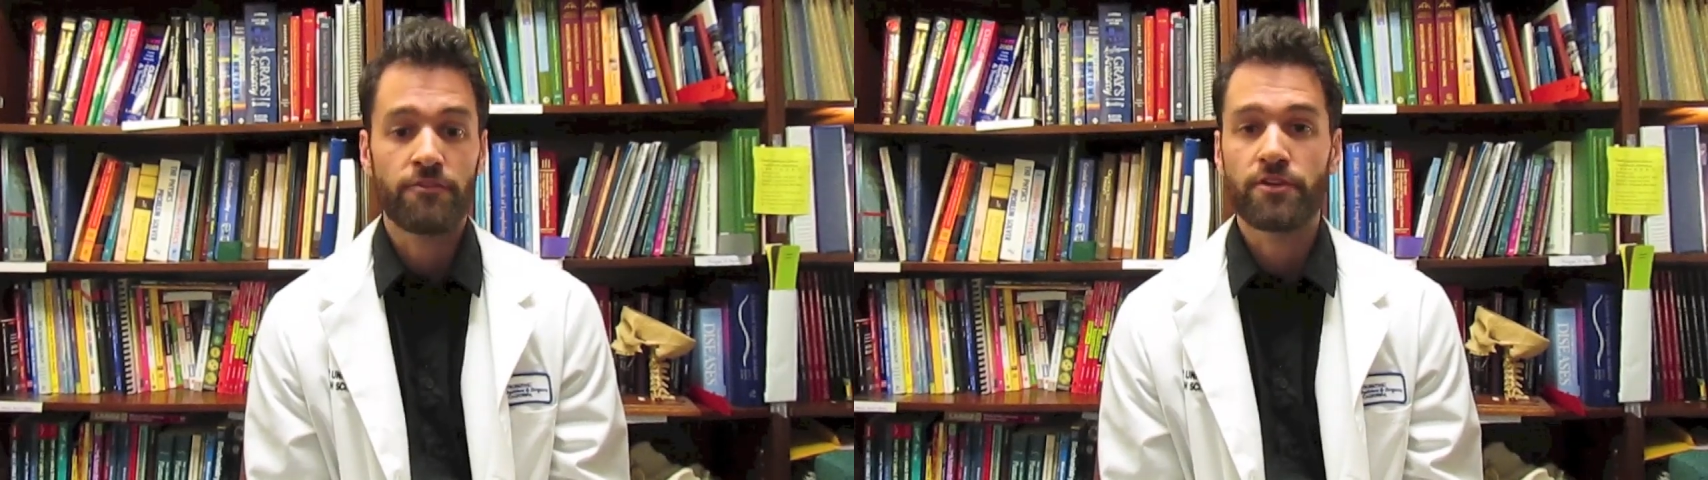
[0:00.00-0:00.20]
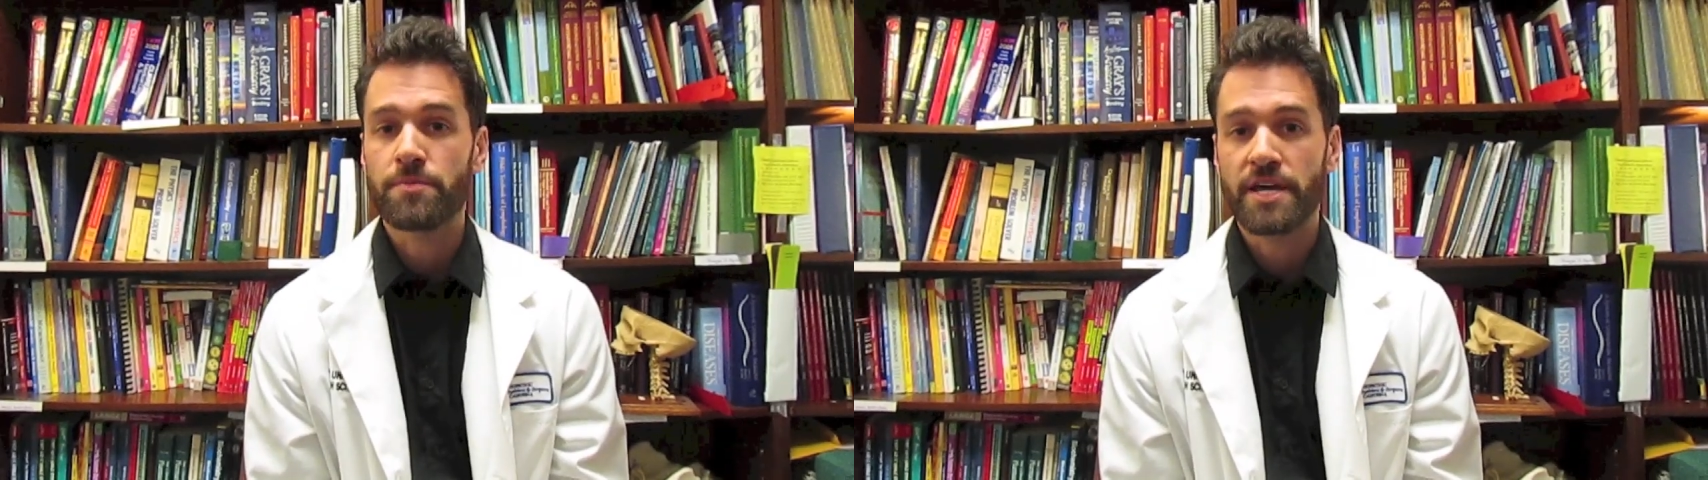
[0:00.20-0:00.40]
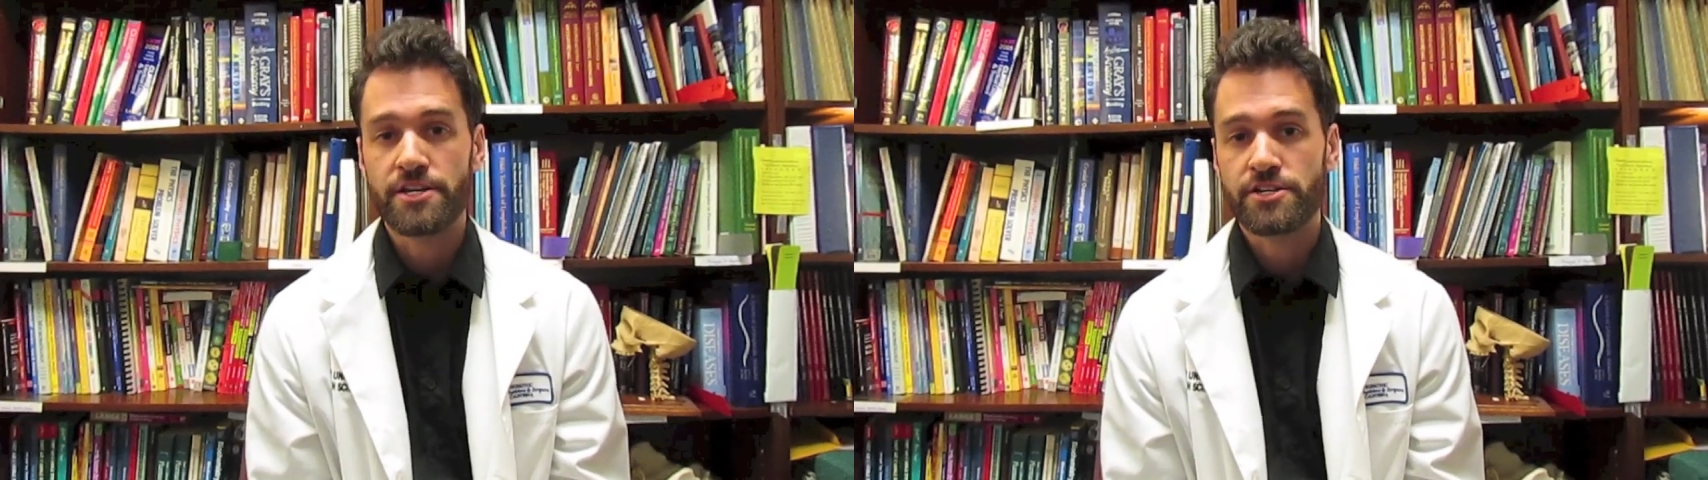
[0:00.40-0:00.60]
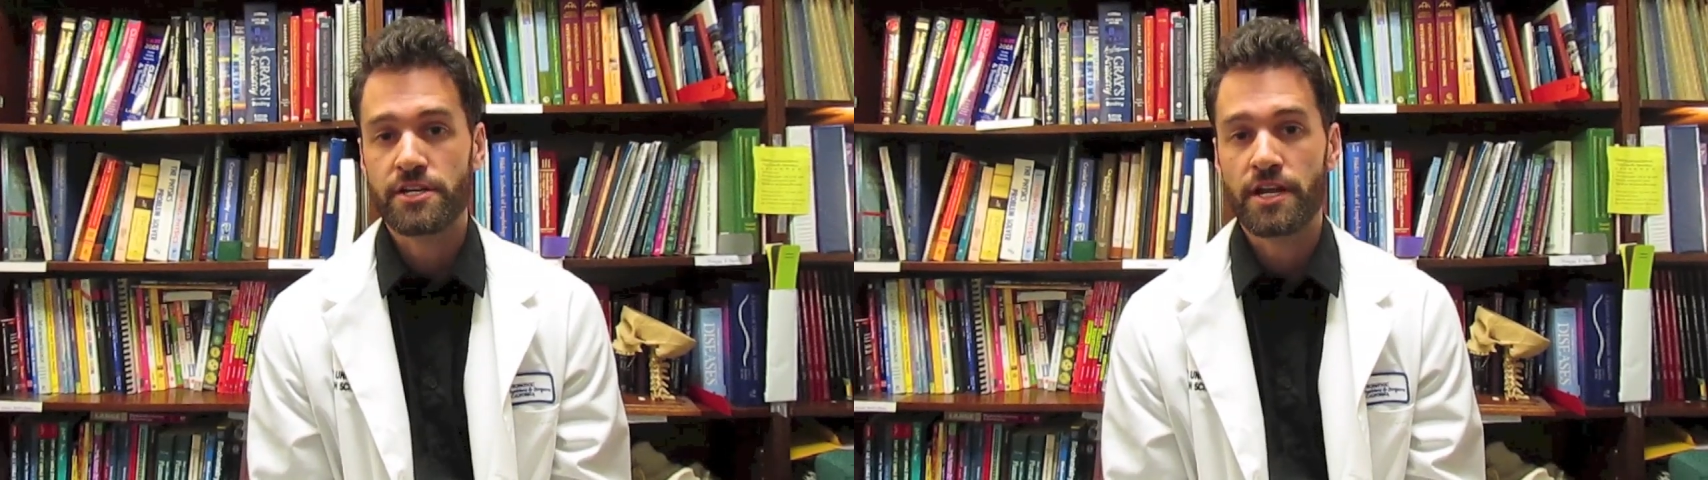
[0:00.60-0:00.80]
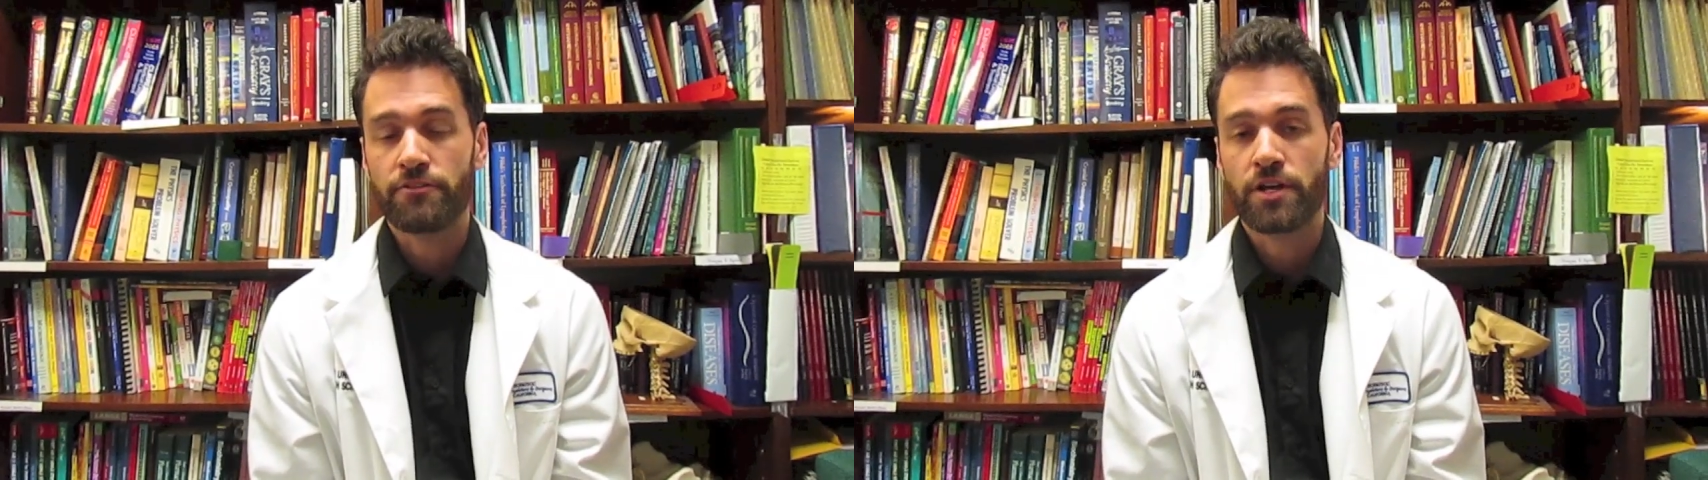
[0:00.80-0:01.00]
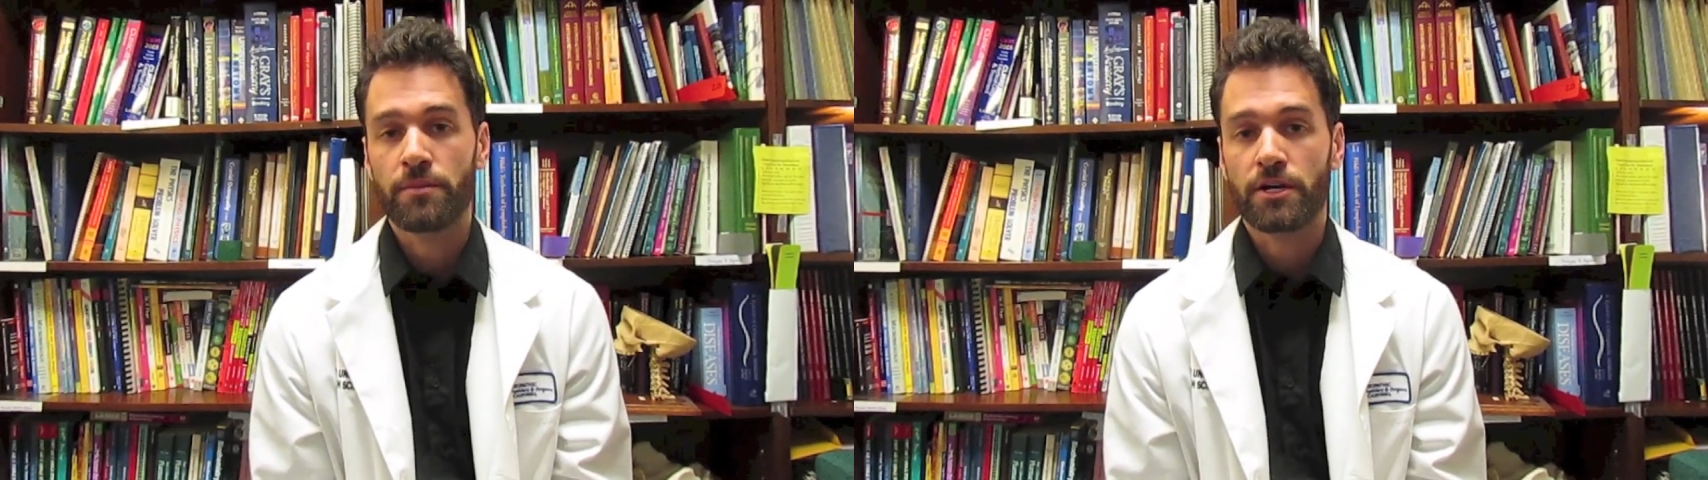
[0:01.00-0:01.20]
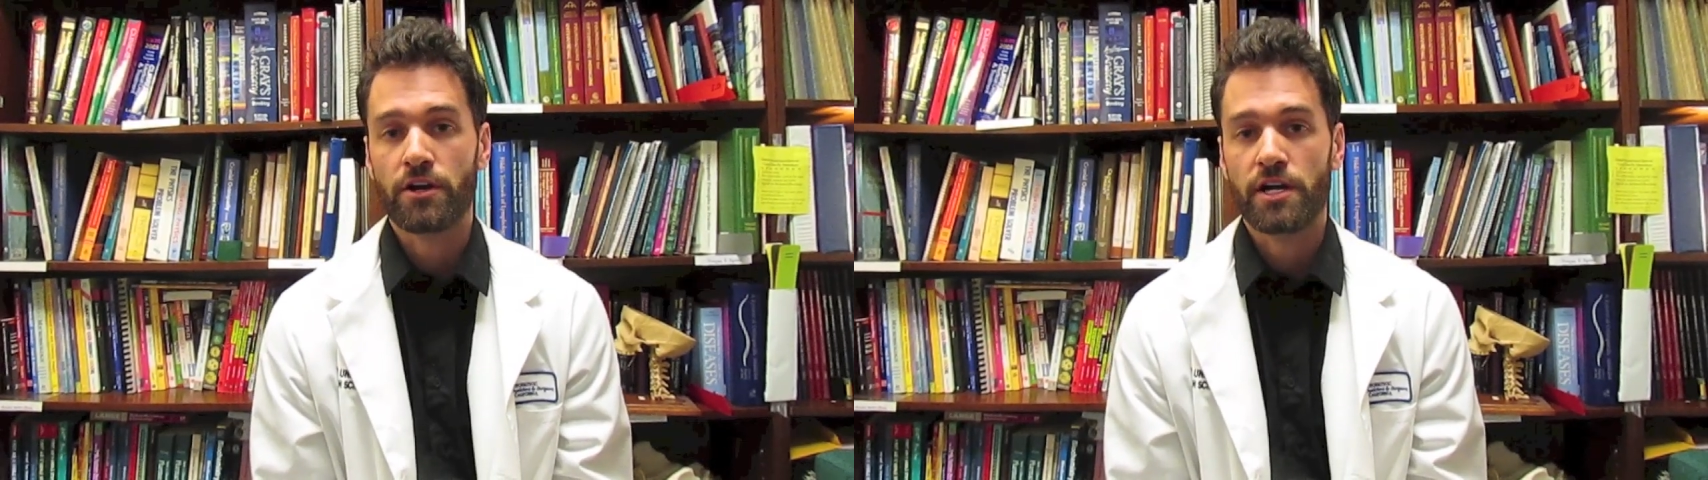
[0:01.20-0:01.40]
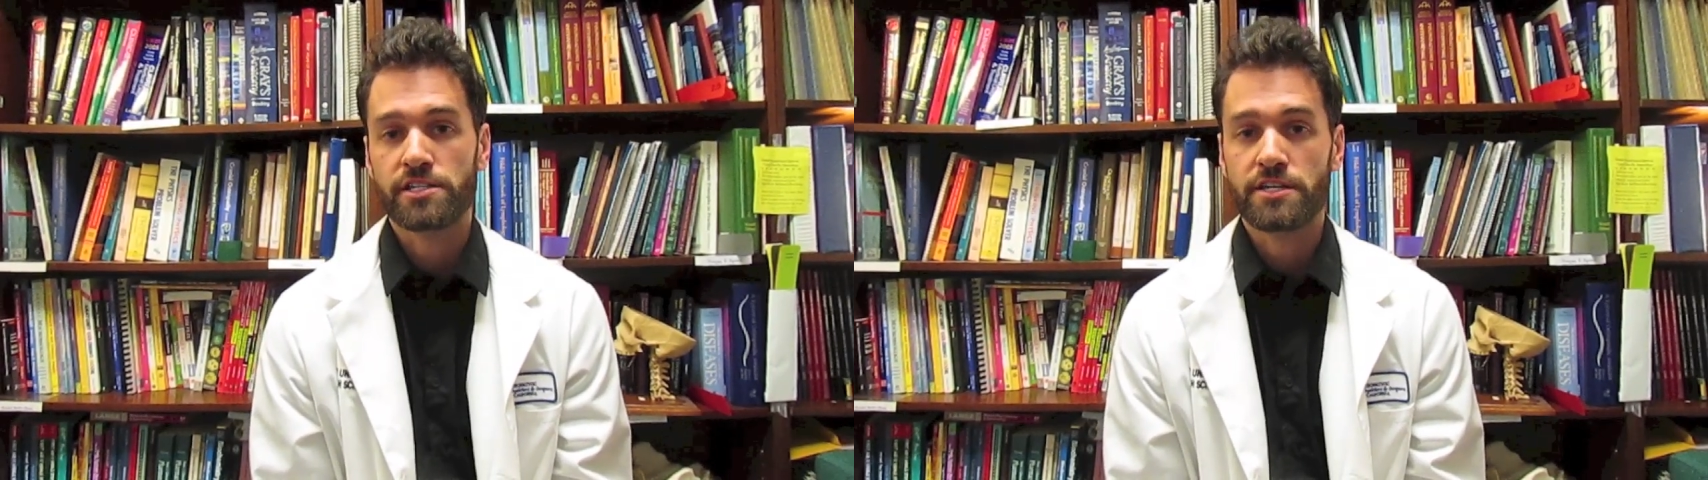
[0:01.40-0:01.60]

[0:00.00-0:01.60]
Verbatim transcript: every patient I've come across,